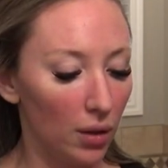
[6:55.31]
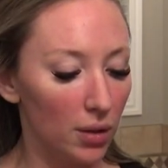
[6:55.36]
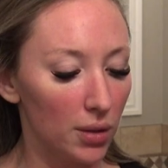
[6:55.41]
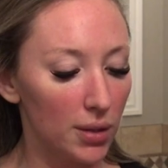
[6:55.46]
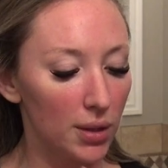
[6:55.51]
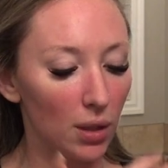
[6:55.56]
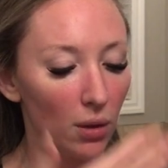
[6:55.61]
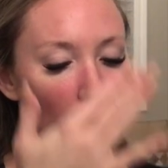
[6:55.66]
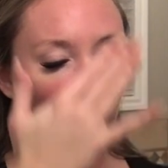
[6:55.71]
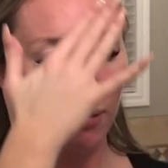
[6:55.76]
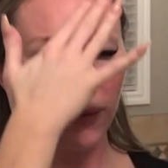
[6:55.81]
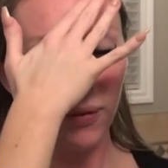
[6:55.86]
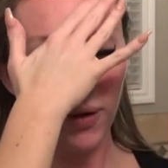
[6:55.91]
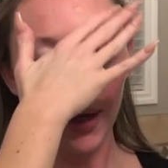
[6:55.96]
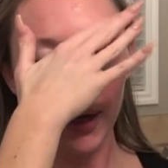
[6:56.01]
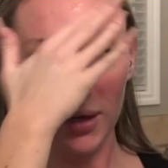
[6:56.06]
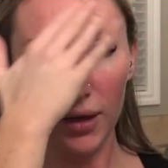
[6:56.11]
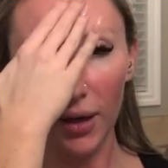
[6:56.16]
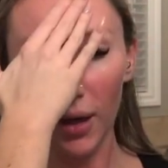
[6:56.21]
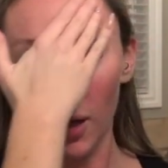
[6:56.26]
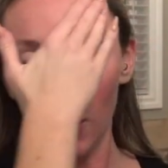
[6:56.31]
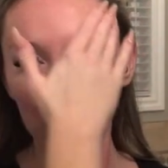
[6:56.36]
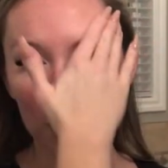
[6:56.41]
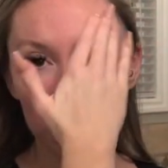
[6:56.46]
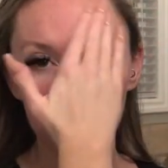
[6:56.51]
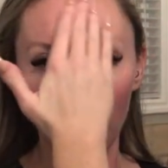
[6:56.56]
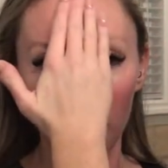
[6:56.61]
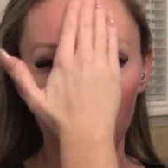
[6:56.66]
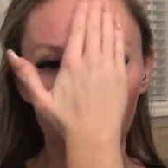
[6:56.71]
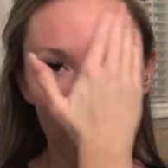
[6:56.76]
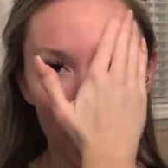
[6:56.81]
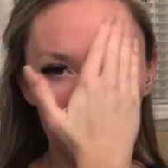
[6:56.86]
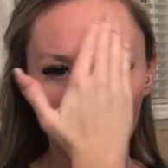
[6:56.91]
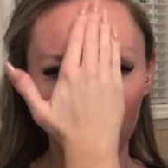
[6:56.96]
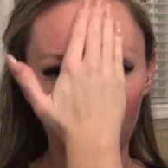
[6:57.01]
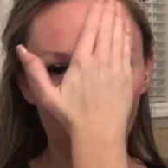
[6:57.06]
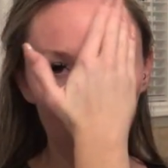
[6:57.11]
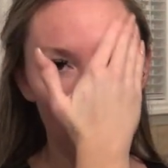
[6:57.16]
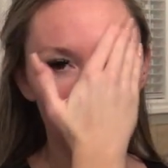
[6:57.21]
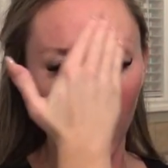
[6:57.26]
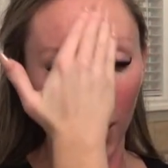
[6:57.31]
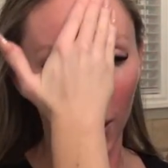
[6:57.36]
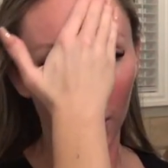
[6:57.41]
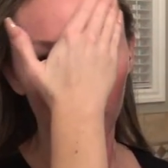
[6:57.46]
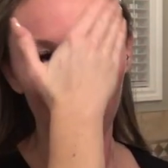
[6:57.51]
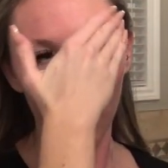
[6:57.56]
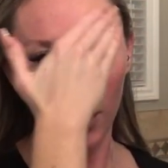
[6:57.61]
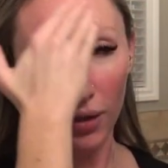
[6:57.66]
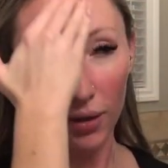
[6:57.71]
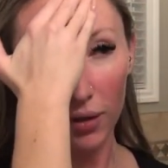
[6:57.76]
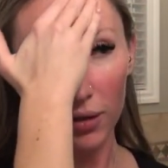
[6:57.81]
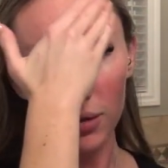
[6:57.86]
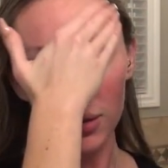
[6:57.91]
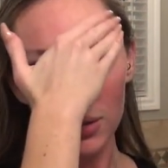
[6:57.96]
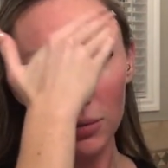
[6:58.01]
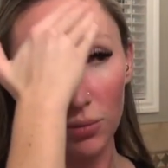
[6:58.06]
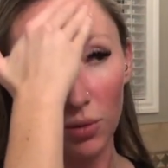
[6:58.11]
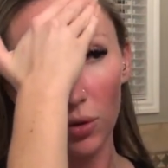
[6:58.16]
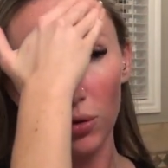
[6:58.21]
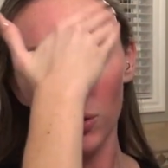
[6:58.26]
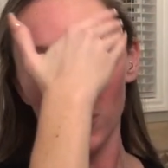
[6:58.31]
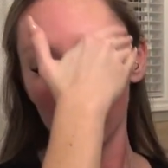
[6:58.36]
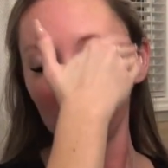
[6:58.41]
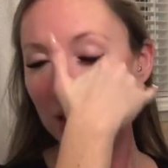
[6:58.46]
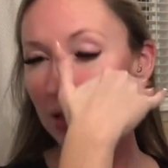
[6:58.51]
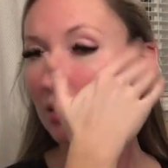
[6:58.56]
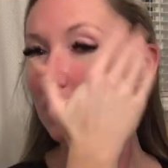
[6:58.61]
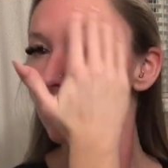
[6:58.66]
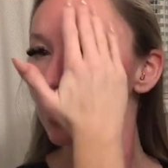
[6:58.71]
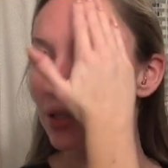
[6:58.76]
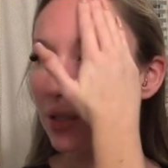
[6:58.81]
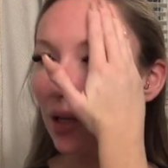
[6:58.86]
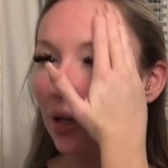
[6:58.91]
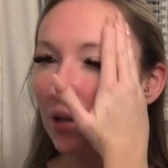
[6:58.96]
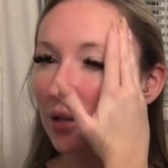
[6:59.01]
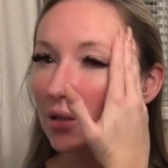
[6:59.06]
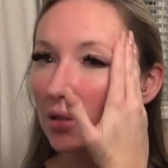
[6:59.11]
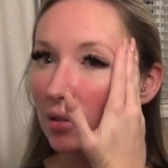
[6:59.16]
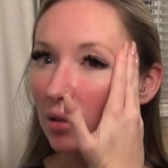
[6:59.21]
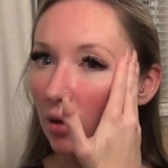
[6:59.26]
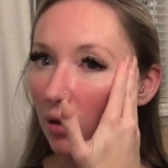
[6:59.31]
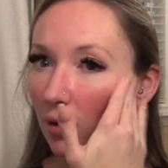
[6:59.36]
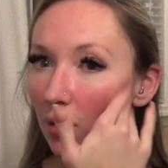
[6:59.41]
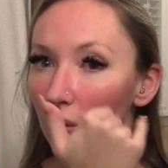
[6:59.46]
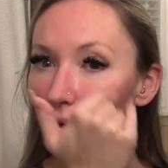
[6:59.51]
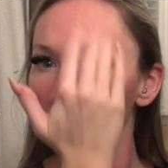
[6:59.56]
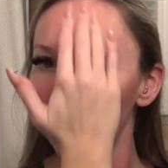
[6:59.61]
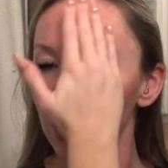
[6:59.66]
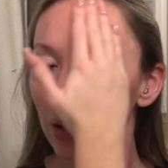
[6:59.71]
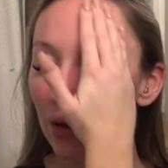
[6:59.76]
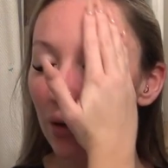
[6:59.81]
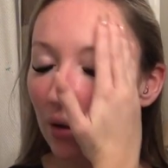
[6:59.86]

So I find it helps my makeup go on smoother so it's not so